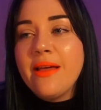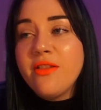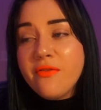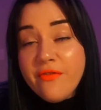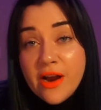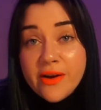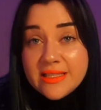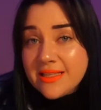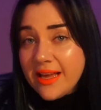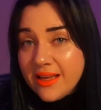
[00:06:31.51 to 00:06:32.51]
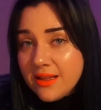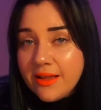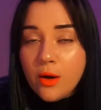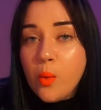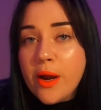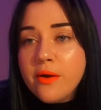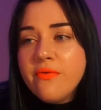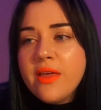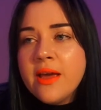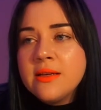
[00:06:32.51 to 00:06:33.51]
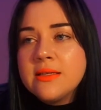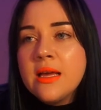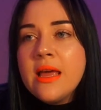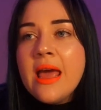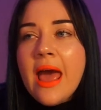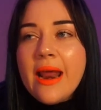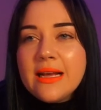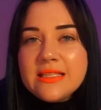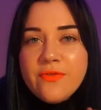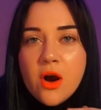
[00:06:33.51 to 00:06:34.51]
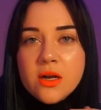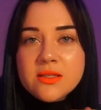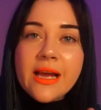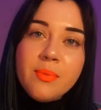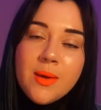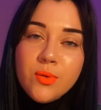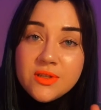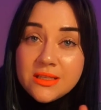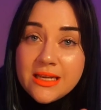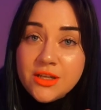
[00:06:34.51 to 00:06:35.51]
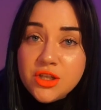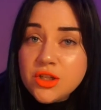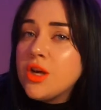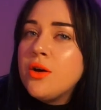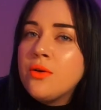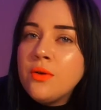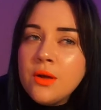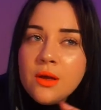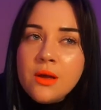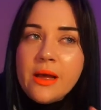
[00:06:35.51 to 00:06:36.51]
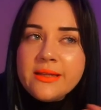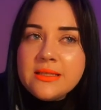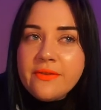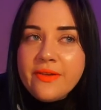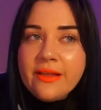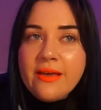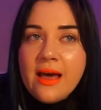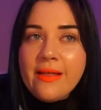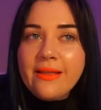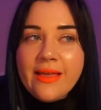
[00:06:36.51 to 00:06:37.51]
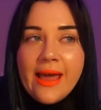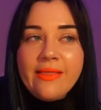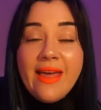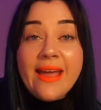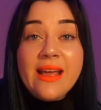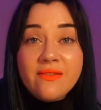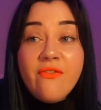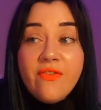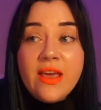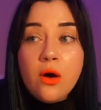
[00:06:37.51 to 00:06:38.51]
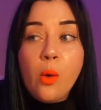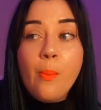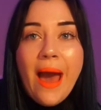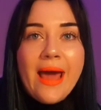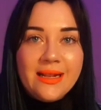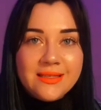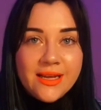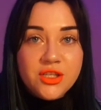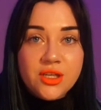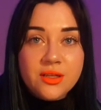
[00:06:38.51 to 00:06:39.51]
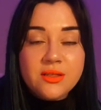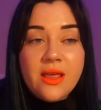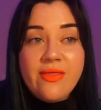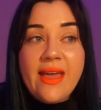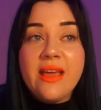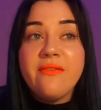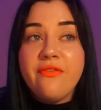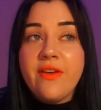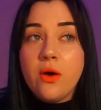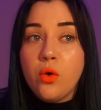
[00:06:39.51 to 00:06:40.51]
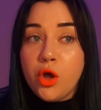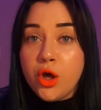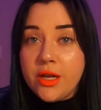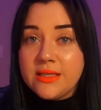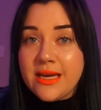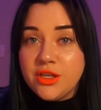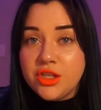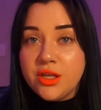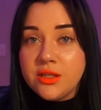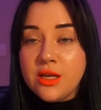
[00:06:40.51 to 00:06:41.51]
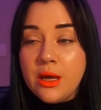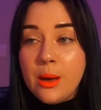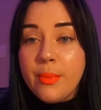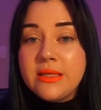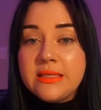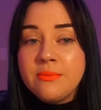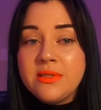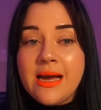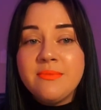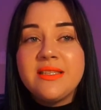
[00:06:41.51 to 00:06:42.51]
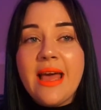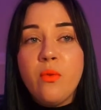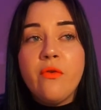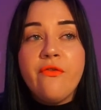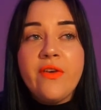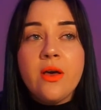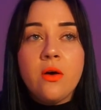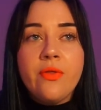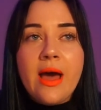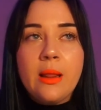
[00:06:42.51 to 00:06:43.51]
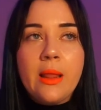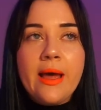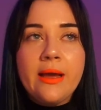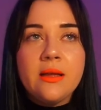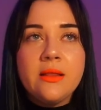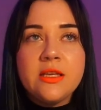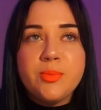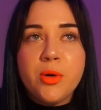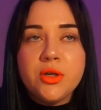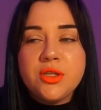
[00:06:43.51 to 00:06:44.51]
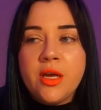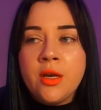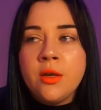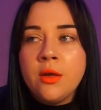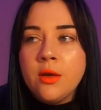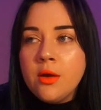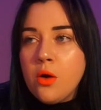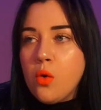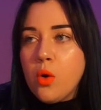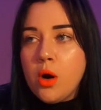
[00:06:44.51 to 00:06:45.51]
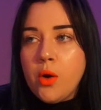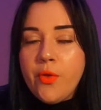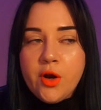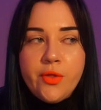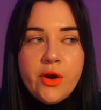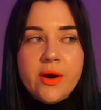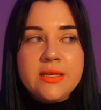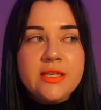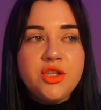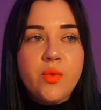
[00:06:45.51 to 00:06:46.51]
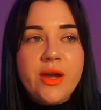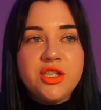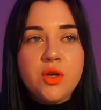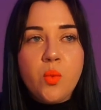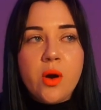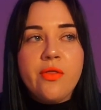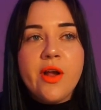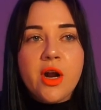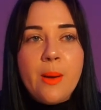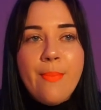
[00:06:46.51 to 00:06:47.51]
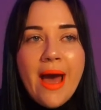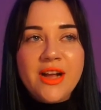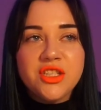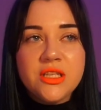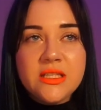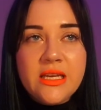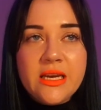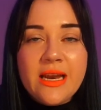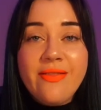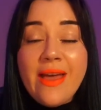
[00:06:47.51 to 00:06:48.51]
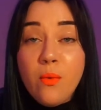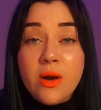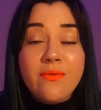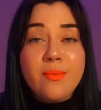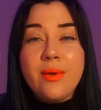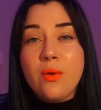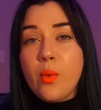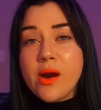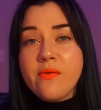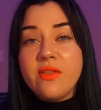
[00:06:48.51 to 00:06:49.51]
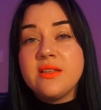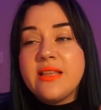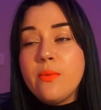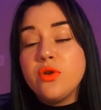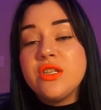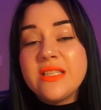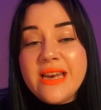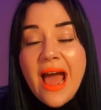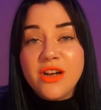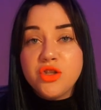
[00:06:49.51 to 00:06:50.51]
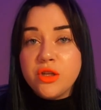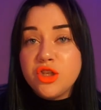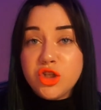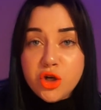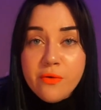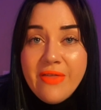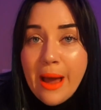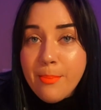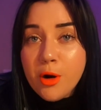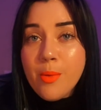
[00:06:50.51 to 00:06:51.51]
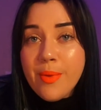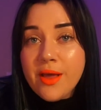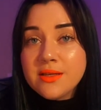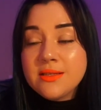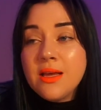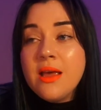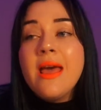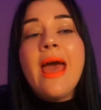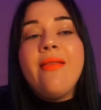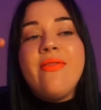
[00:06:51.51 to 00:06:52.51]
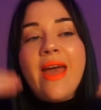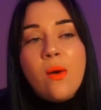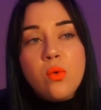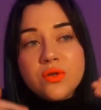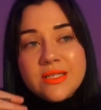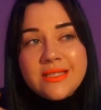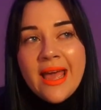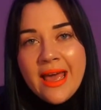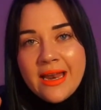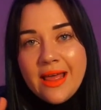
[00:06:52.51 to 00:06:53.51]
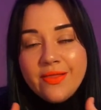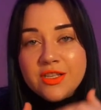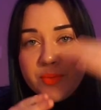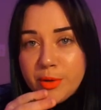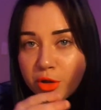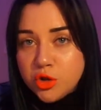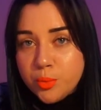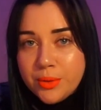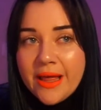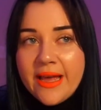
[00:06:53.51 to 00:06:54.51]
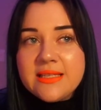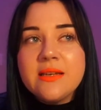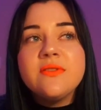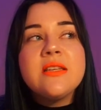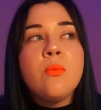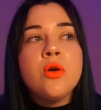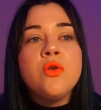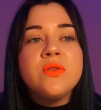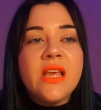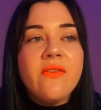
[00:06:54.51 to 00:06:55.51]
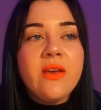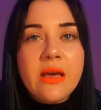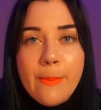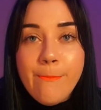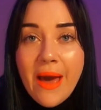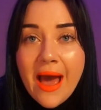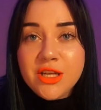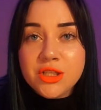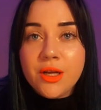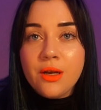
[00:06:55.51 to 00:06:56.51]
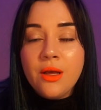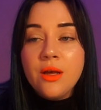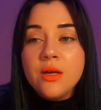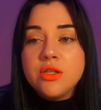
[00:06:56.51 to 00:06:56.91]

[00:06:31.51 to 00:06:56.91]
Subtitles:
Like, they're very psychically aware of things, and as far as like people's intentions go and stuff like that, like they can feel bad intentions and they can feel good intentions, but sometimes they will feel that like this person, or they're in a situation where their compassion is needed, and they won't even be aware of this. They will just naturally serve that purpose, and they will stand in the spiritual place of someone who's giving compassion.